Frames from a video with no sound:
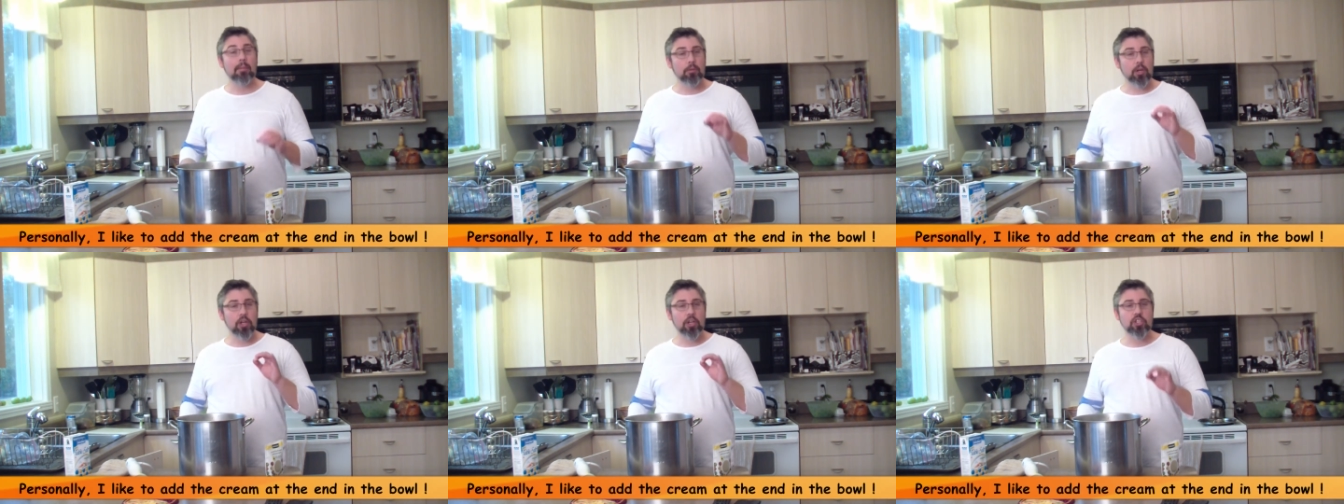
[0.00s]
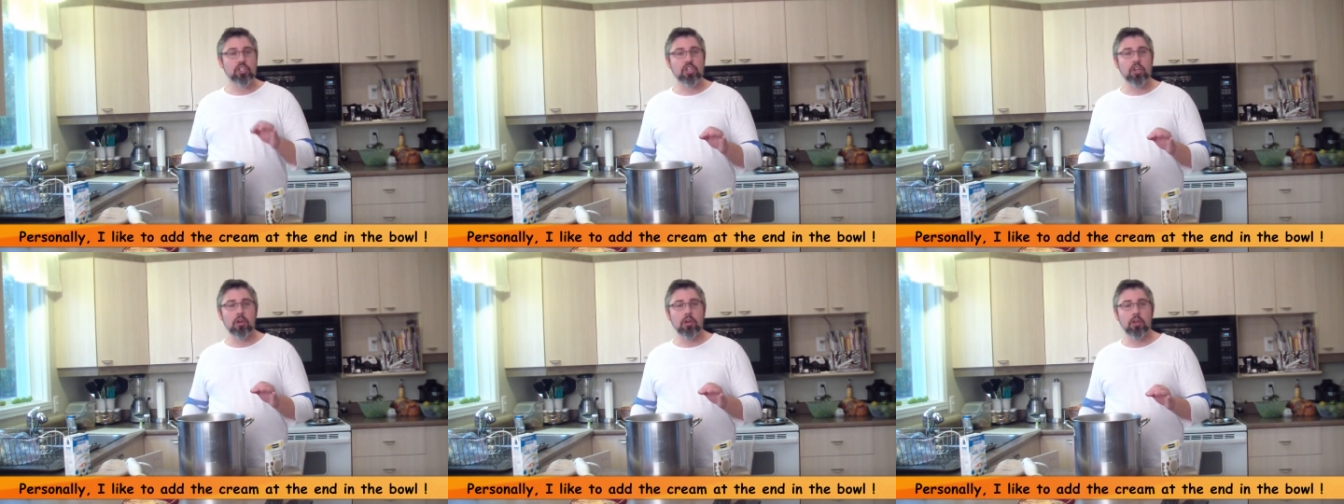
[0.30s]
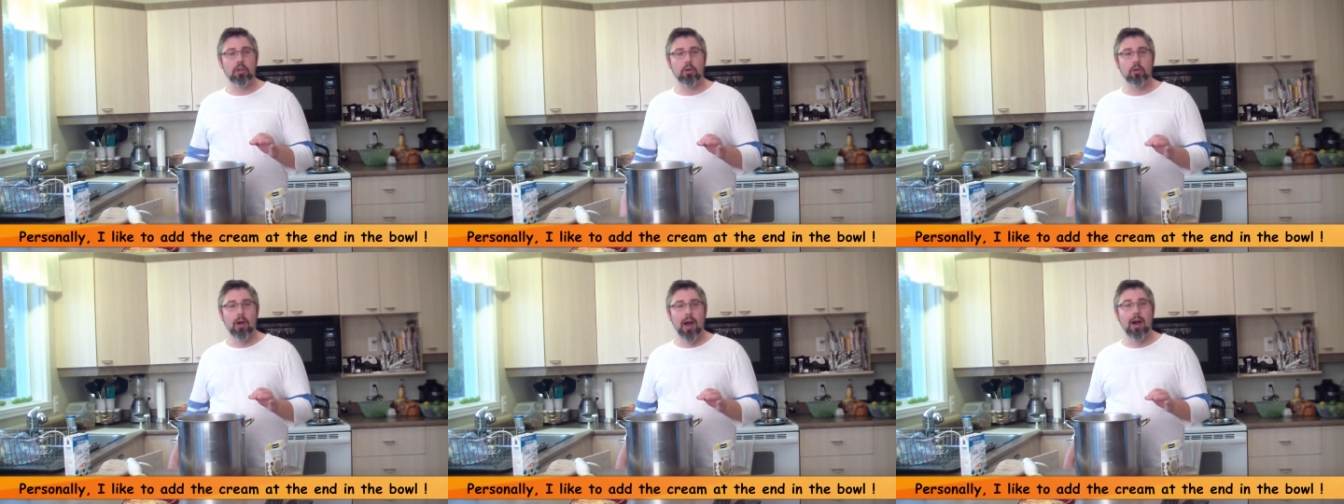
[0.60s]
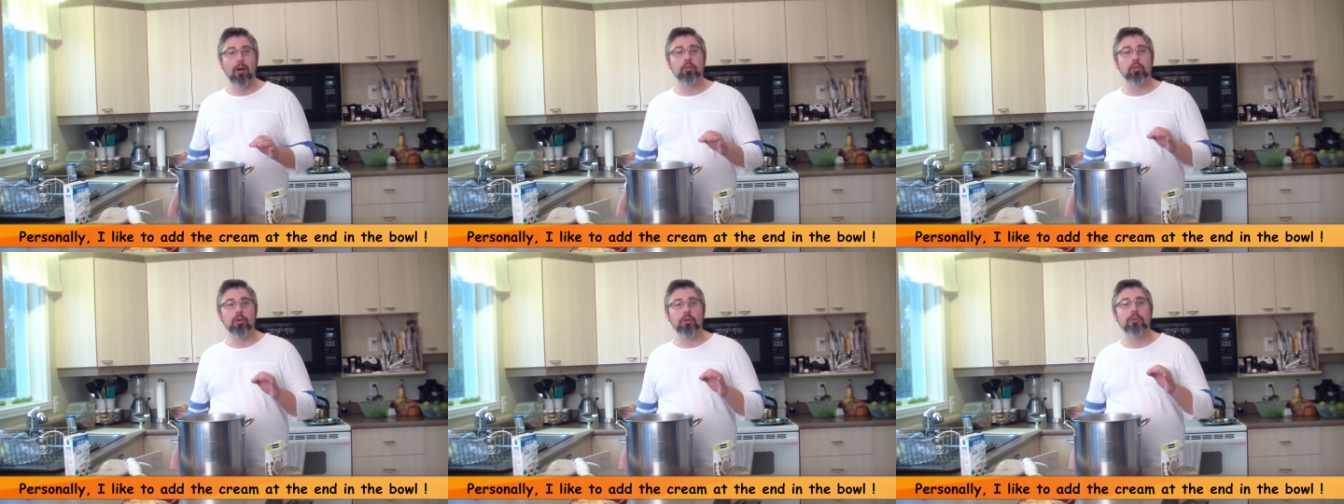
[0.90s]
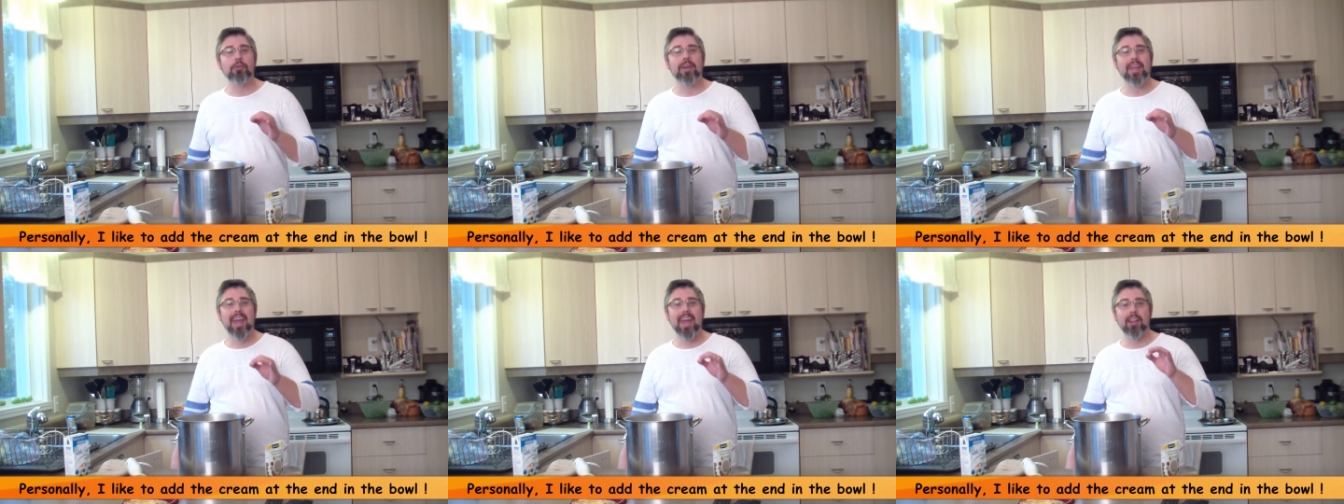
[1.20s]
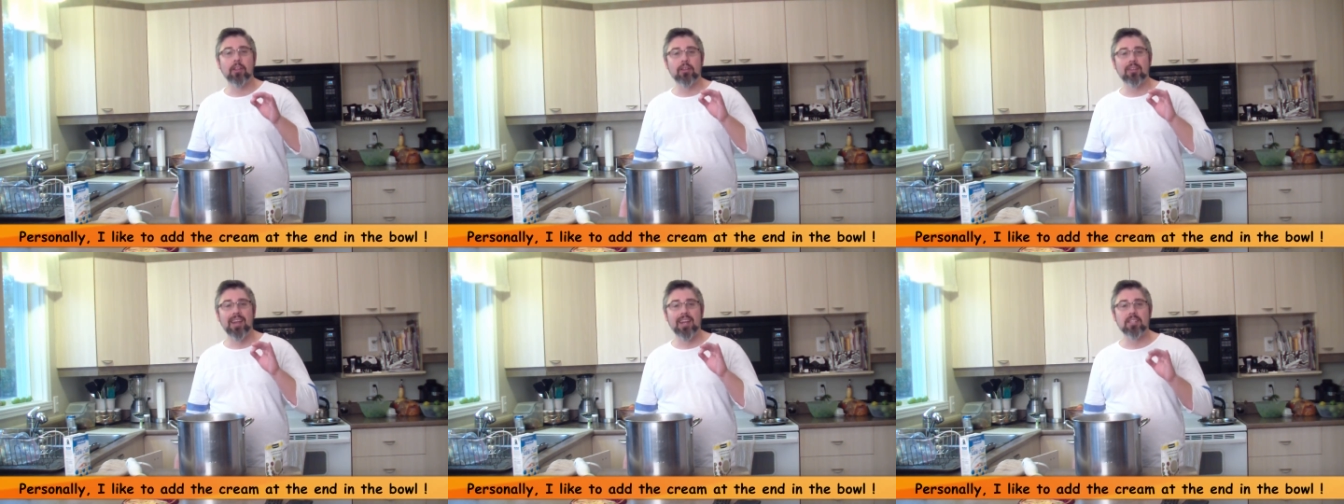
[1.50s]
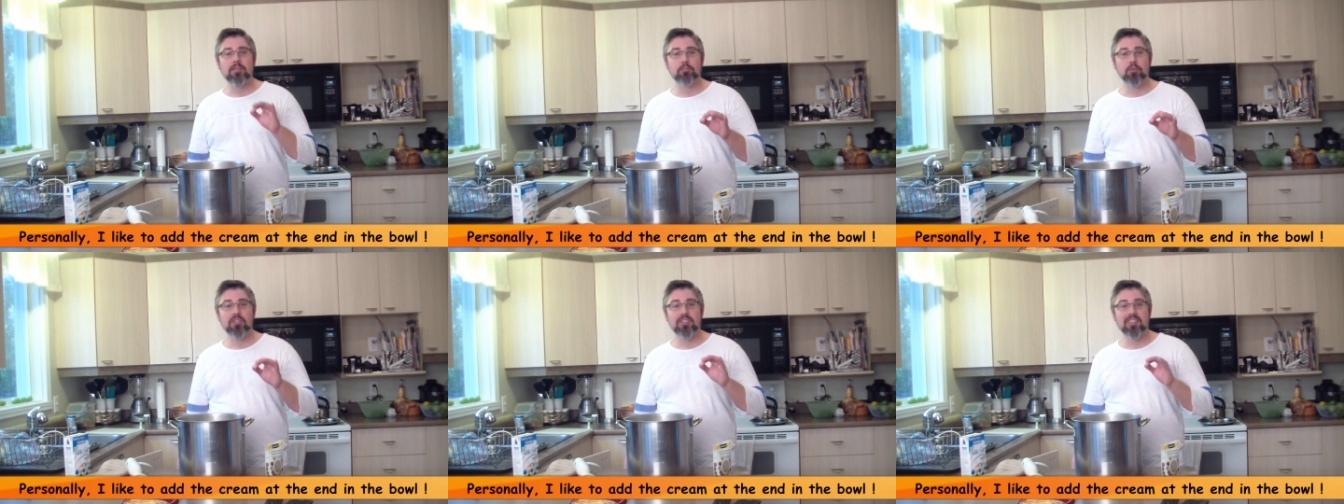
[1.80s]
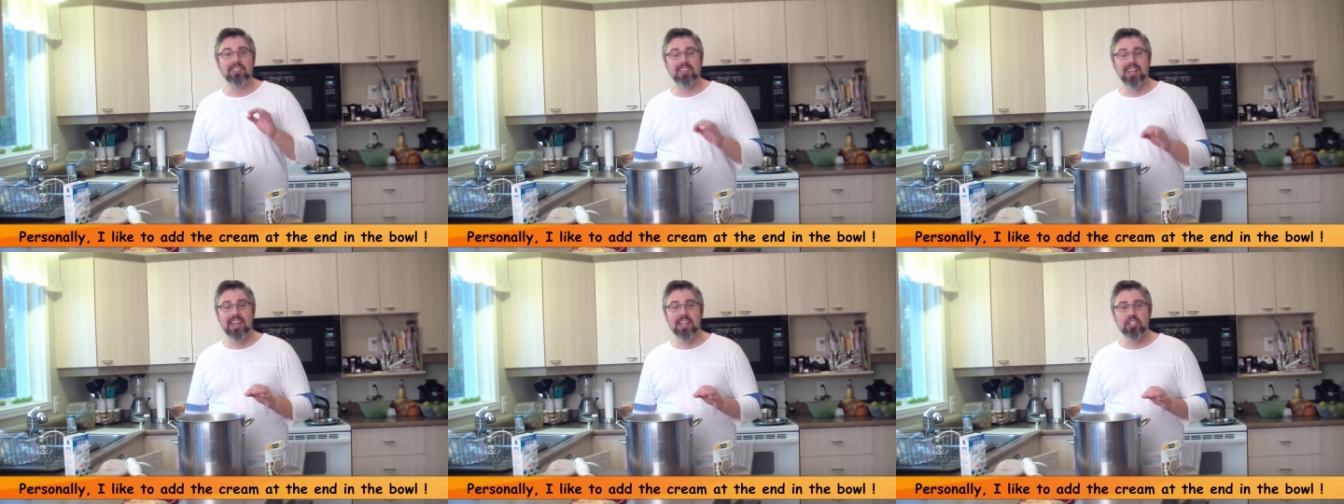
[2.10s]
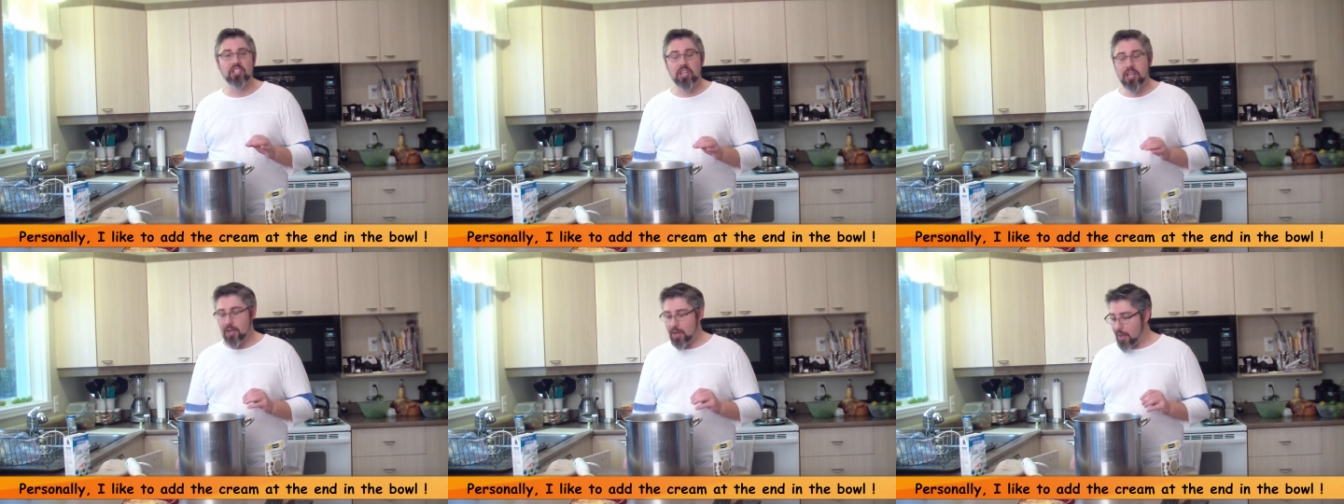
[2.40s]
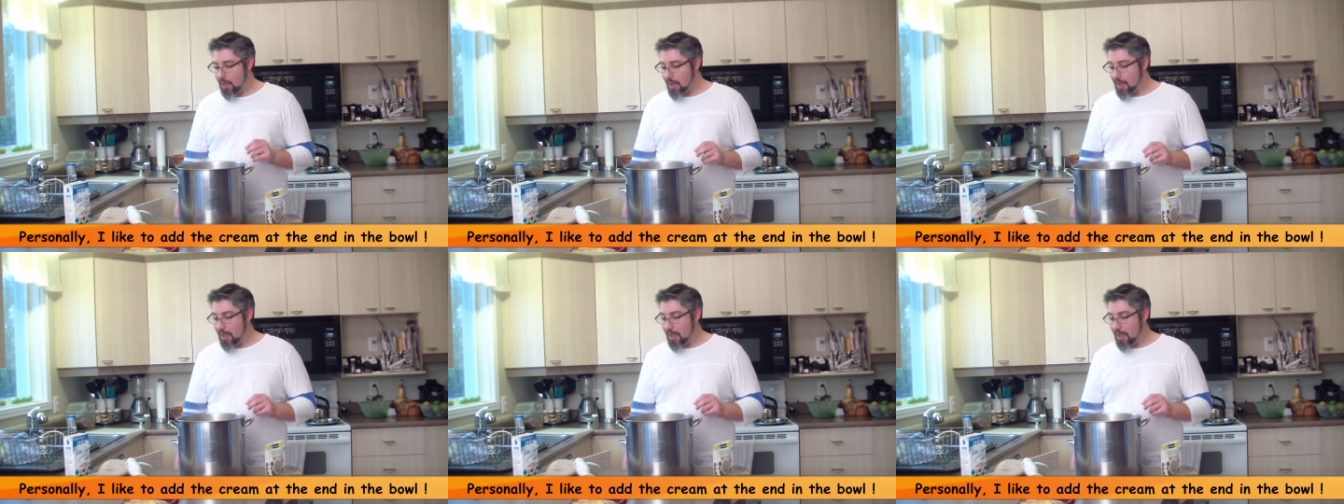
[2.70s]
I'm going to show you how to create a nice presentation.